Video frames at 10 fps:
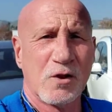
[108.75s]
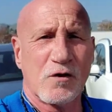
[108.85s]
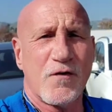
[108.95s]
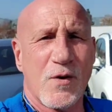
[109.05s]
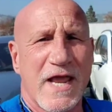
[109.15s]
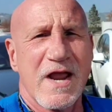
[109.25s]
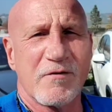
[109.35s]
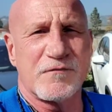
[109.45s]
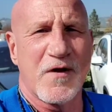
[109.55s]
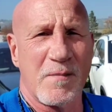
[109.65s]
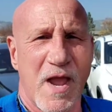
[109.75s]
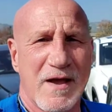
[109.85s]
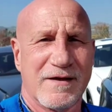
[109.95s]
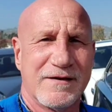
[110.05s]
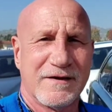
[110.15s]
Look forward to hearing from you.
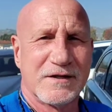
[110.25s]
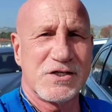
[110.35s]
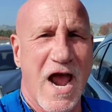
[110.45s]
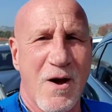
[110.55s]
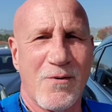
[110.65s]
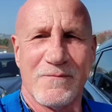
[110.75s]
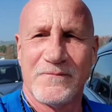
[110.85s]
Ciao.